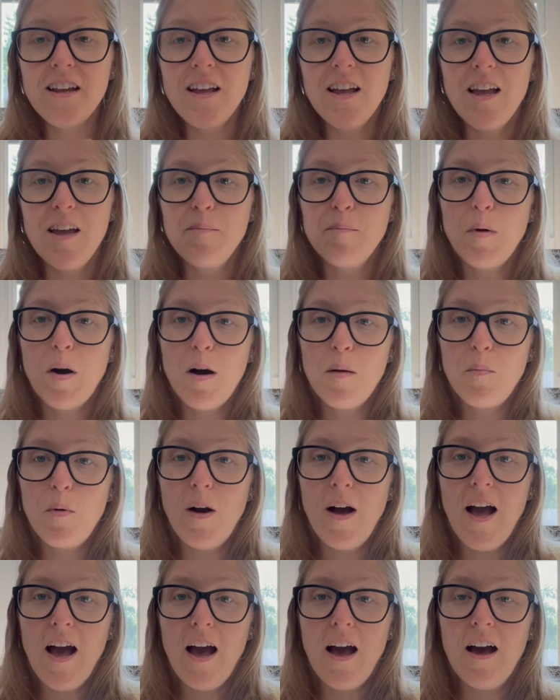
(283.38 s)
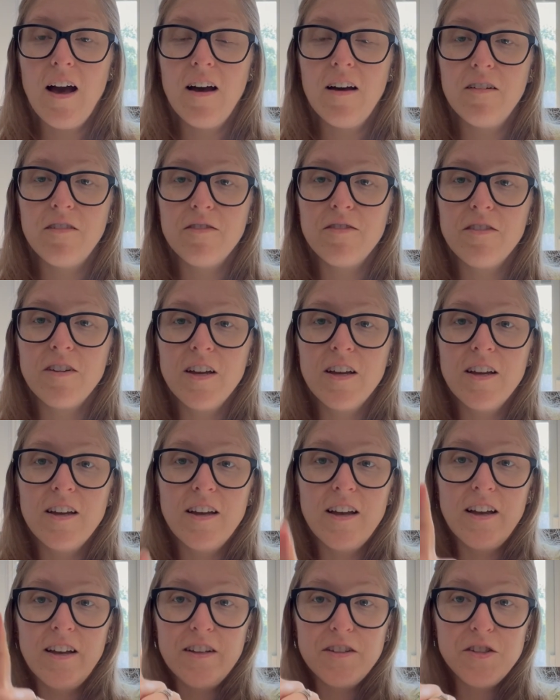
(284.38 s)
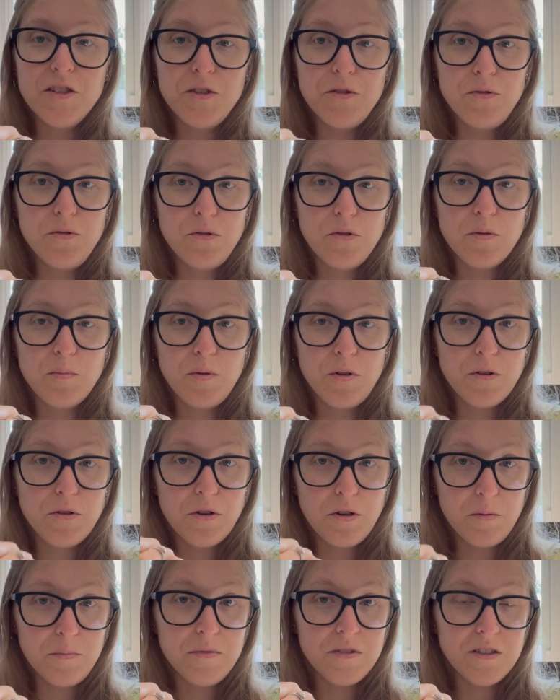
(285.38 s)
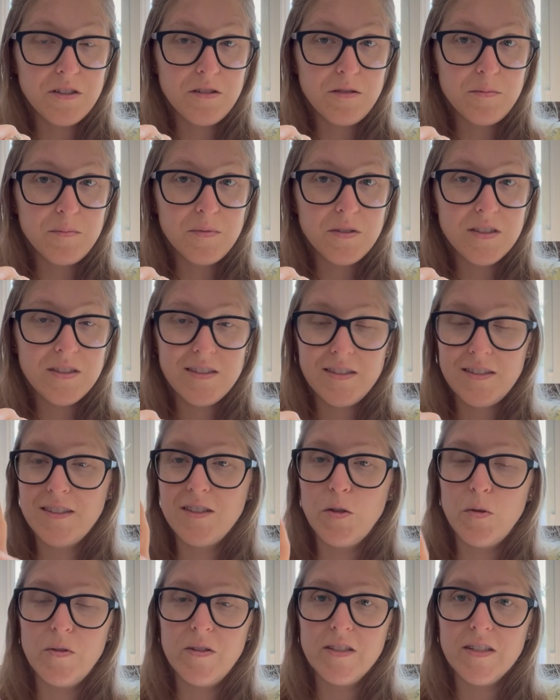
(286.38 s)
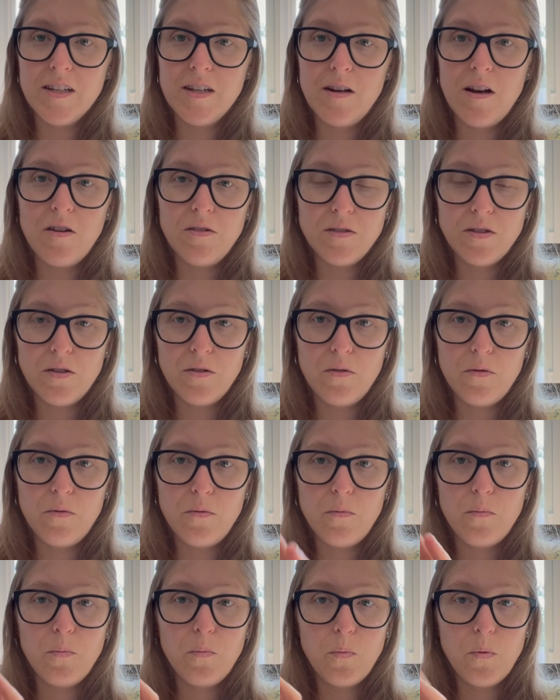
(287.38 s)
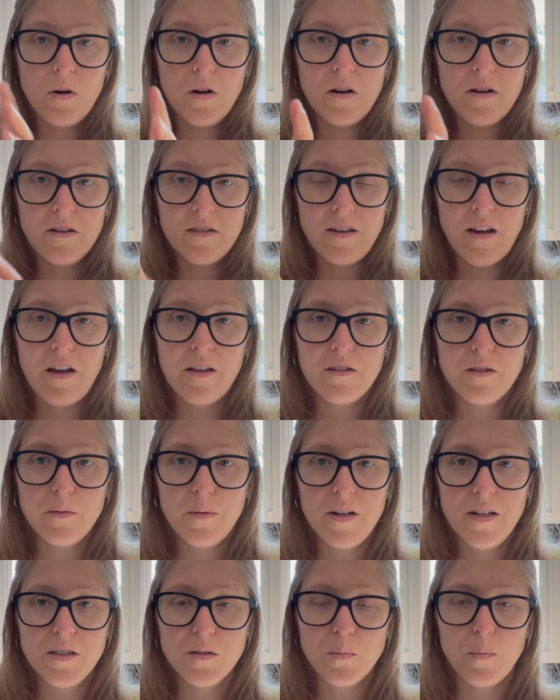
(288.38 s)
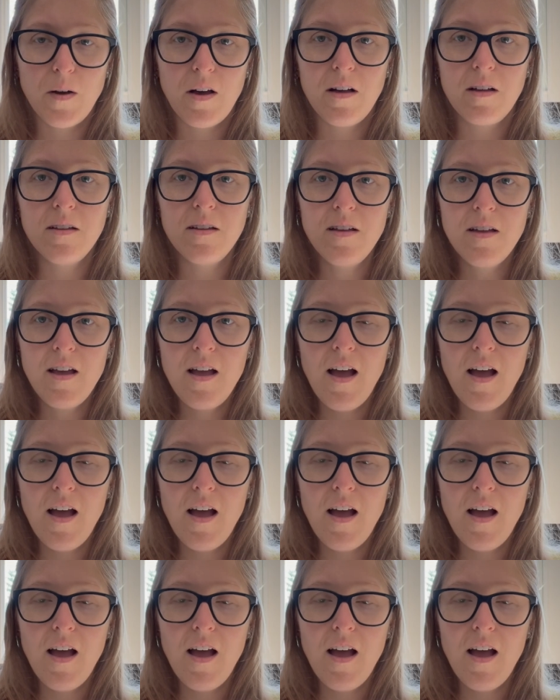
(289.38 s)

And mom will have two normal chromosomes. So this can also work the other way as well.